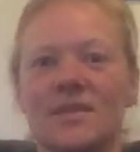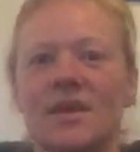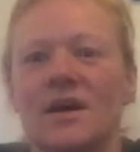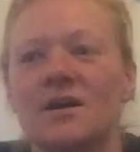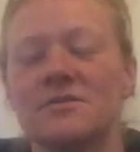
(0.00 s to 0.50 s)

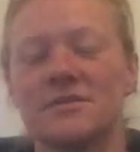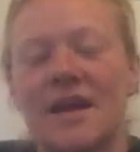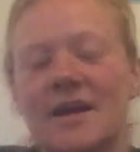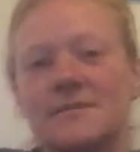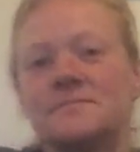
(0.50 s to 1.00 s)
All
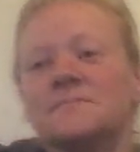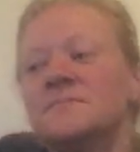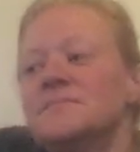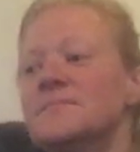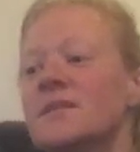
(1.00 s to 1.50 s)
right.
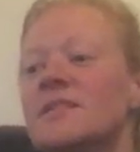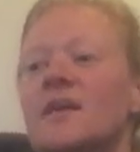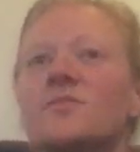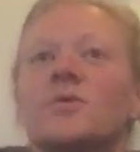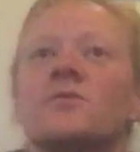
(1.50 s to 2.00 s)

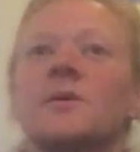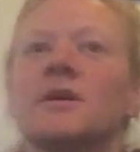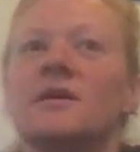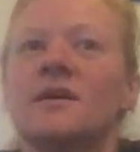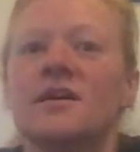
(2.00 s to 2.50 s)
That's one of my
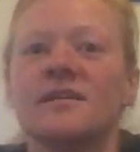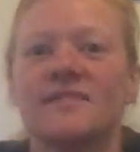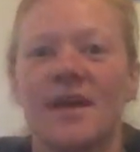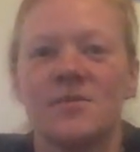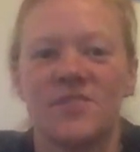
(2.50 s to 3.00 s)

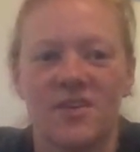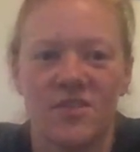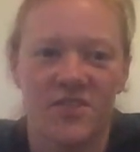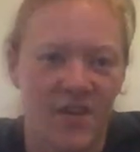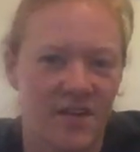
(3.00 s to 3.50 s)
all-time
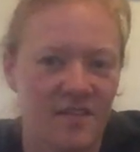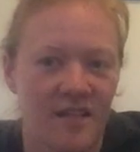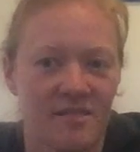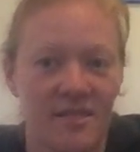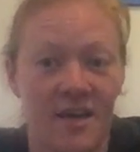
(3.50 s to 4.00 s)
favorite songs. I
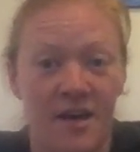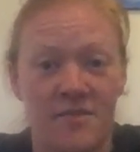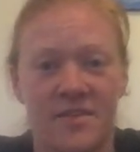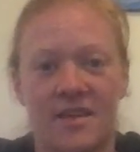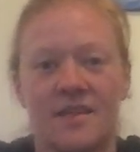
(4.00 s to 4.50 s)
love
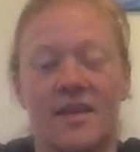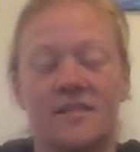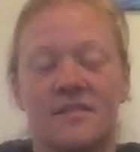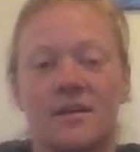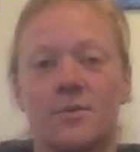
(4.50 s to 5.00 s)
singing
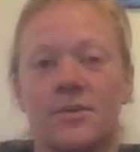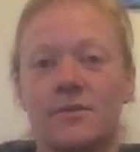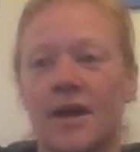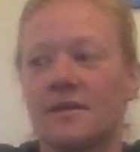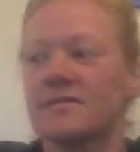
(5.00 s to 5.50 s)
that song with you
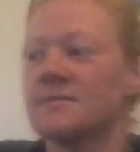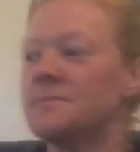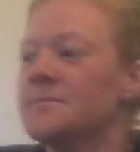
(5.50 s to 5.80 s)
guys.